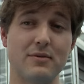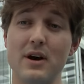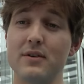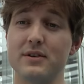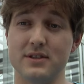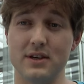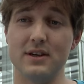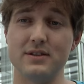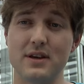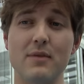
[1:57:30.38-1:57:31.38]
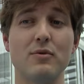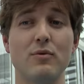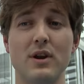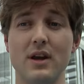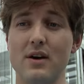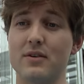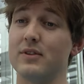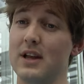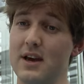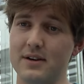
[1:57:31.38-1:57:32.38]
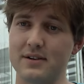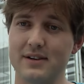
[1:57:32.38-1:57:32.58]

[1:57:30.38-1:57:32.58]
around the cities and we're running out of land.